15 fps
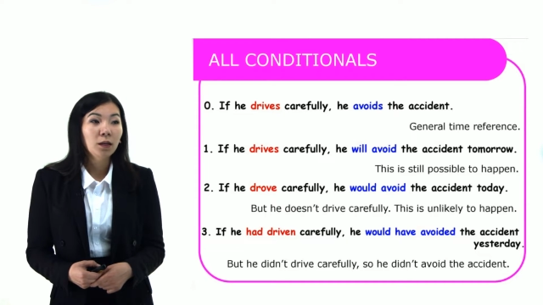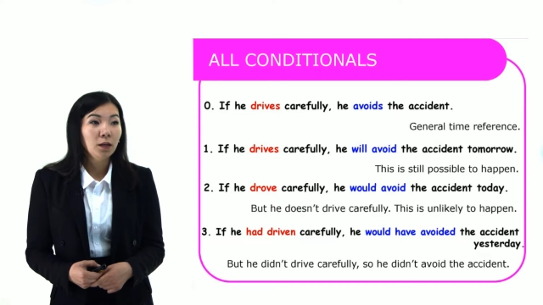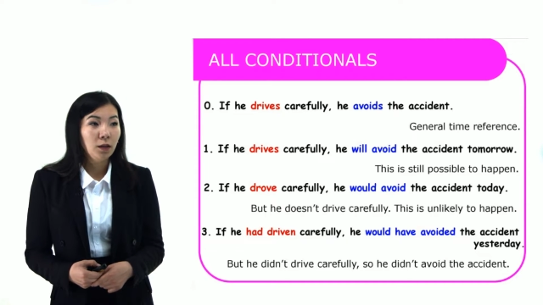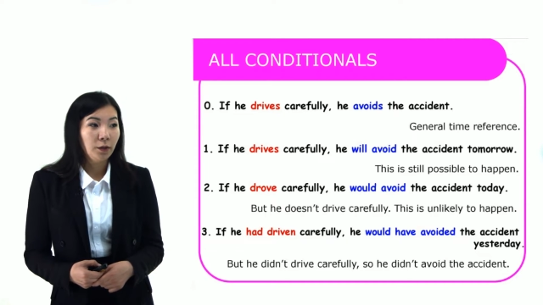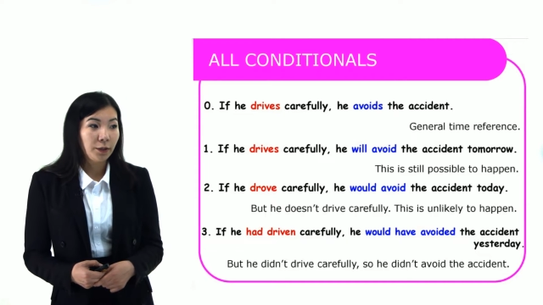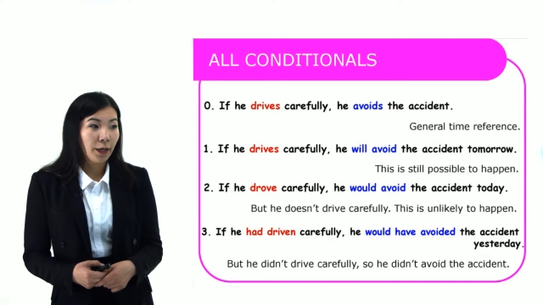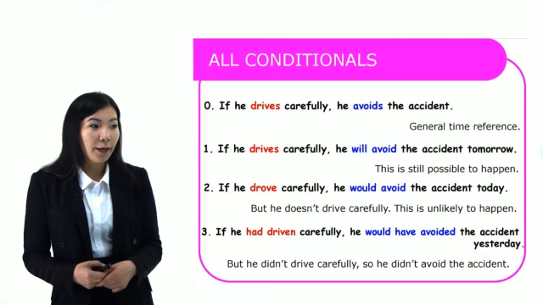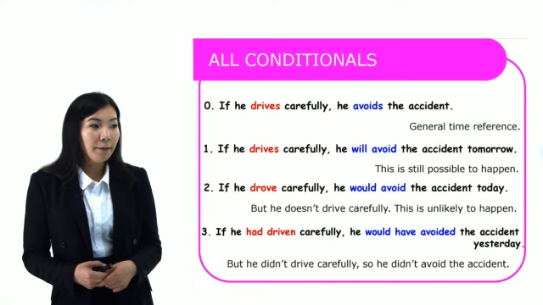
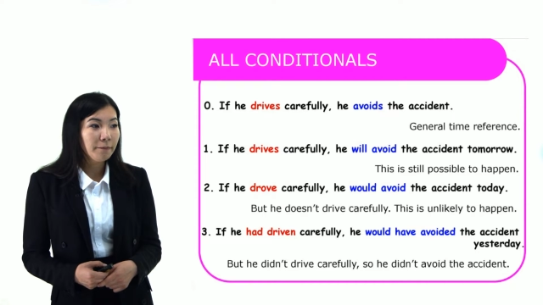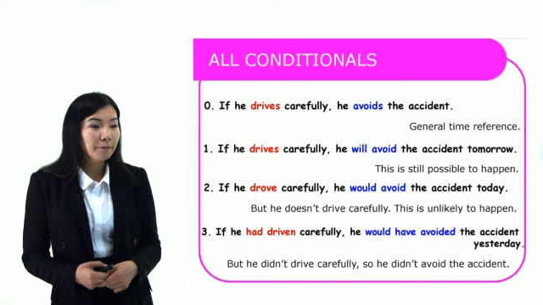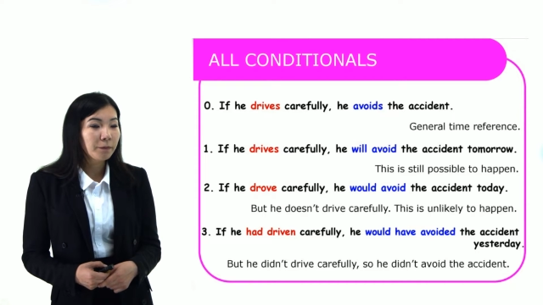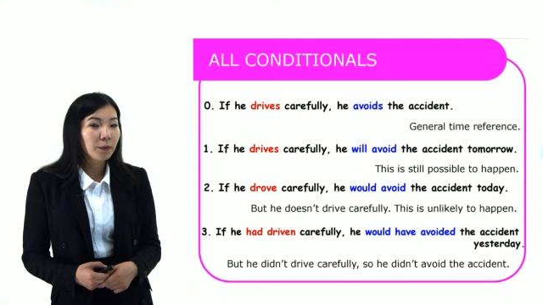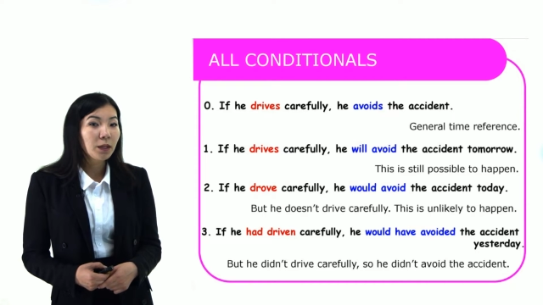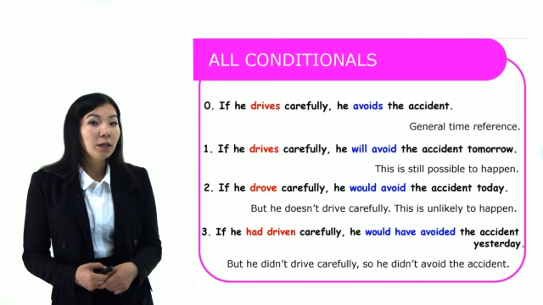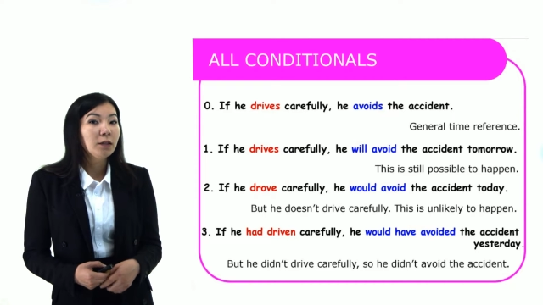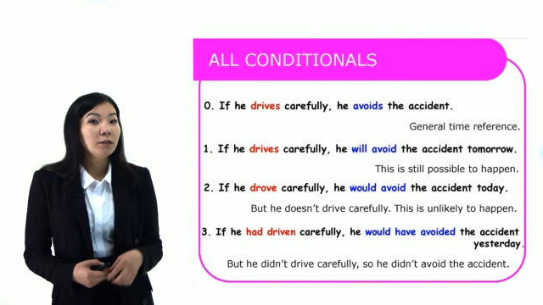Okay?
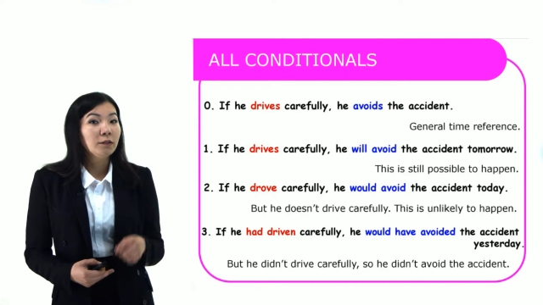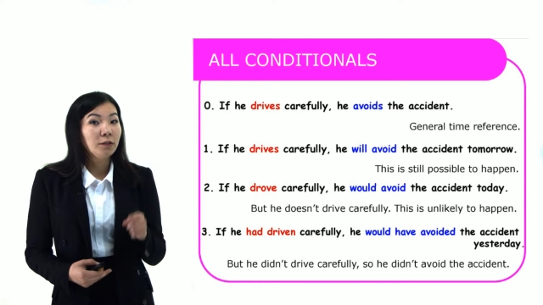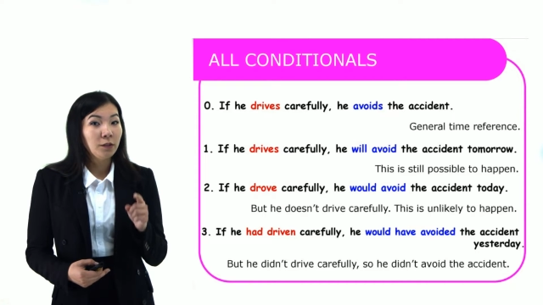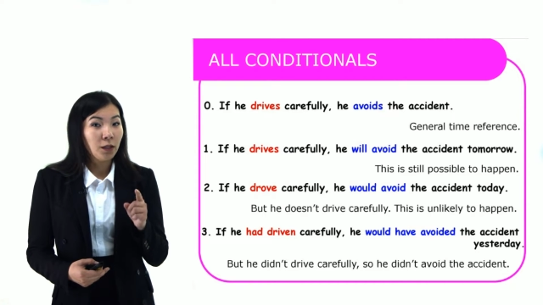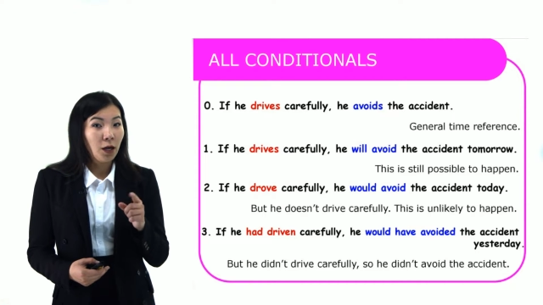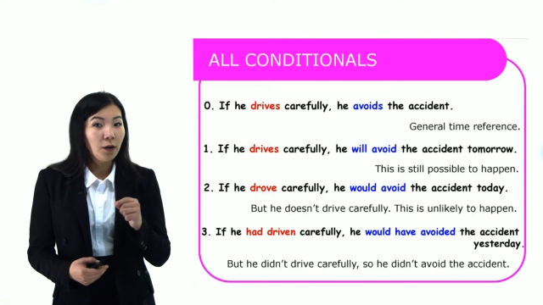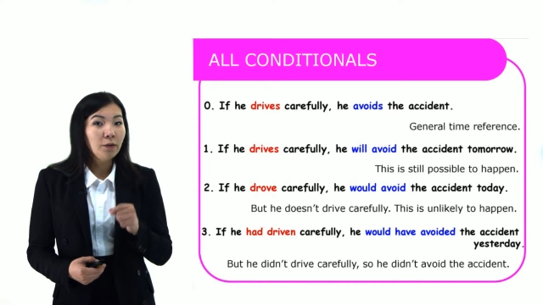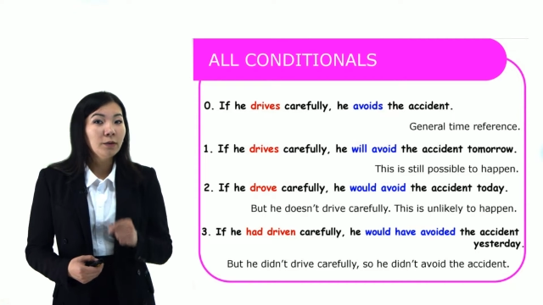So
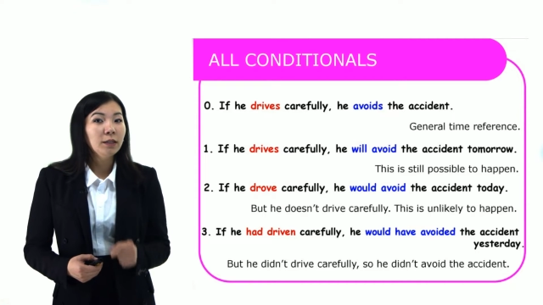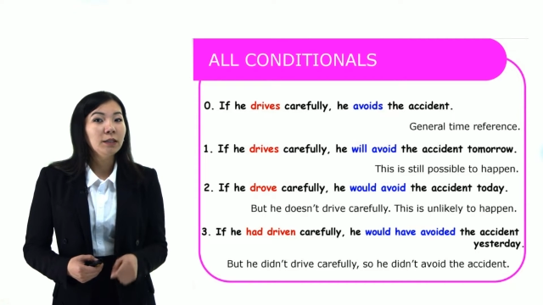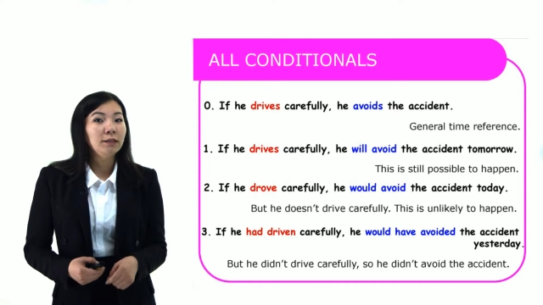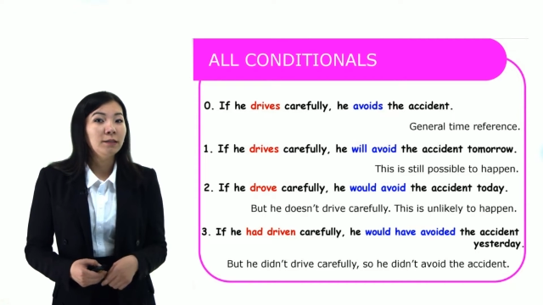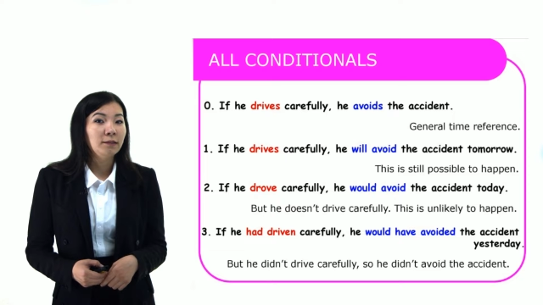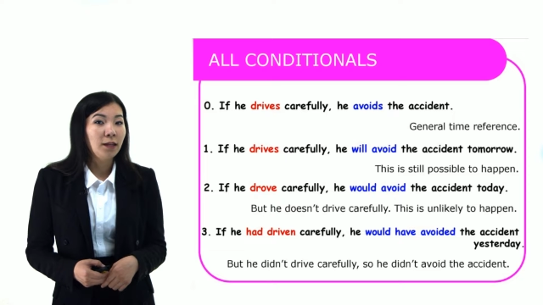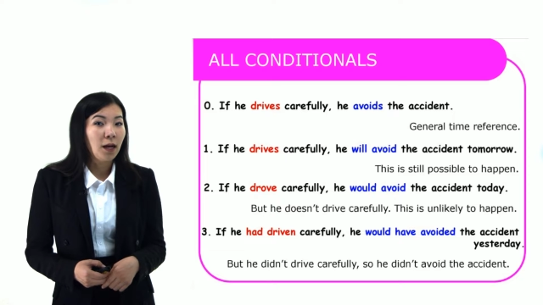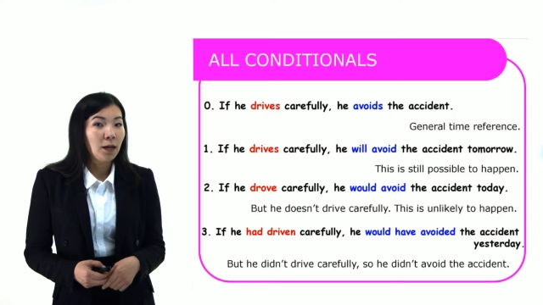now it's
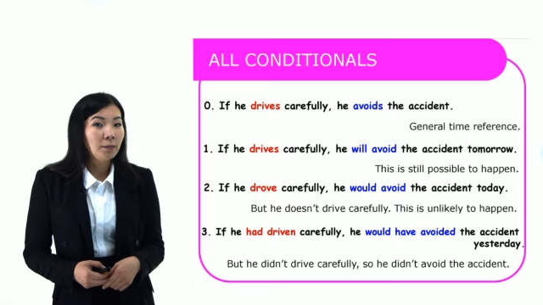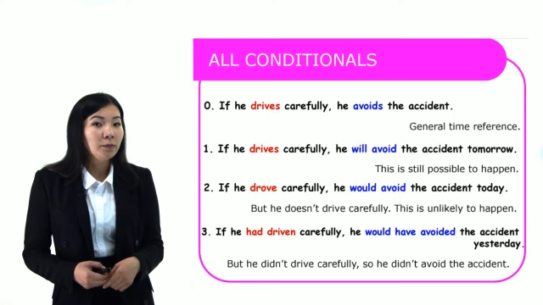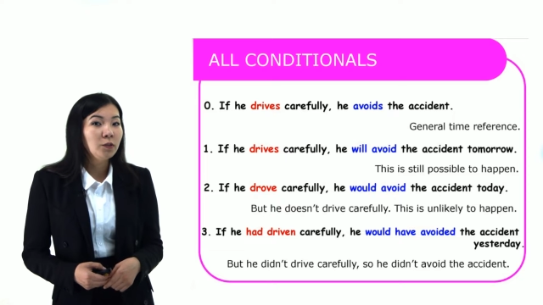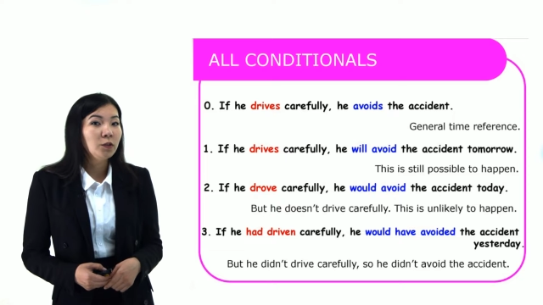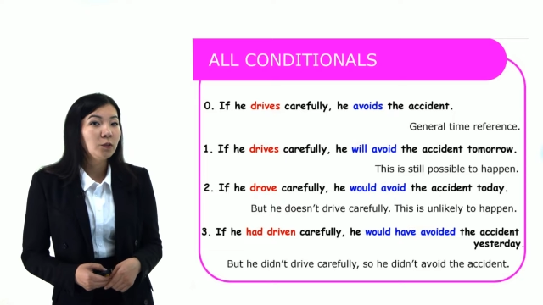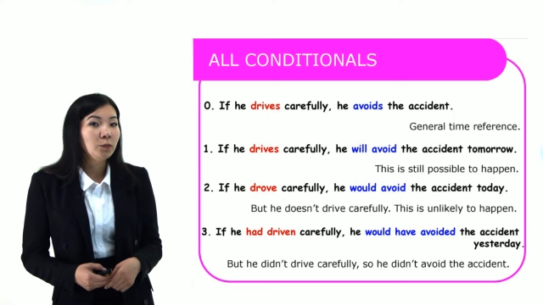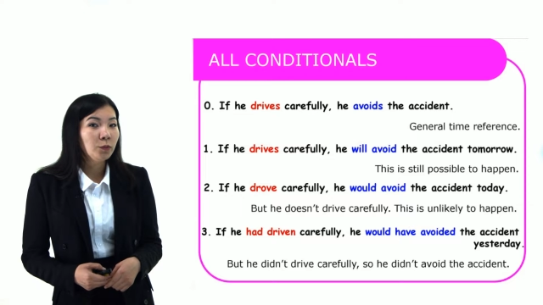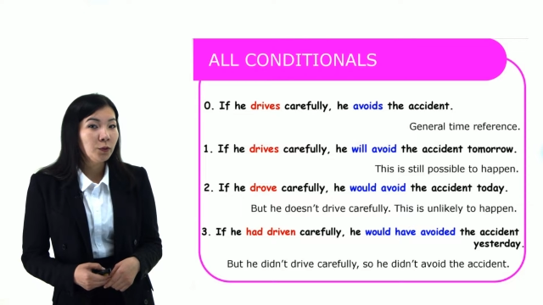time
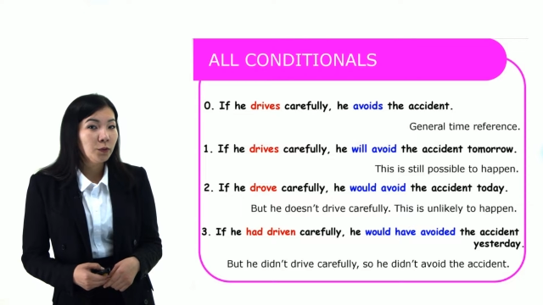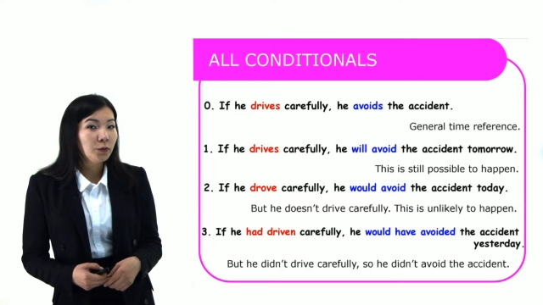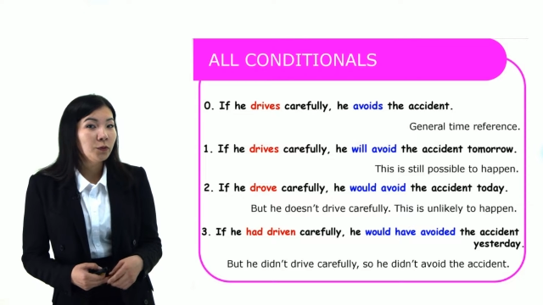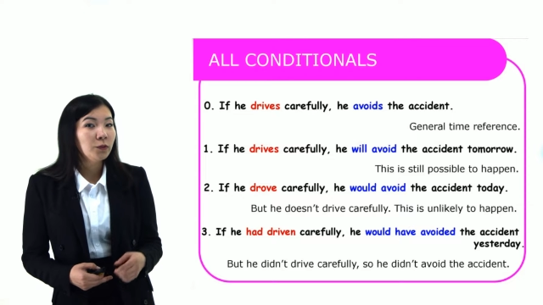to move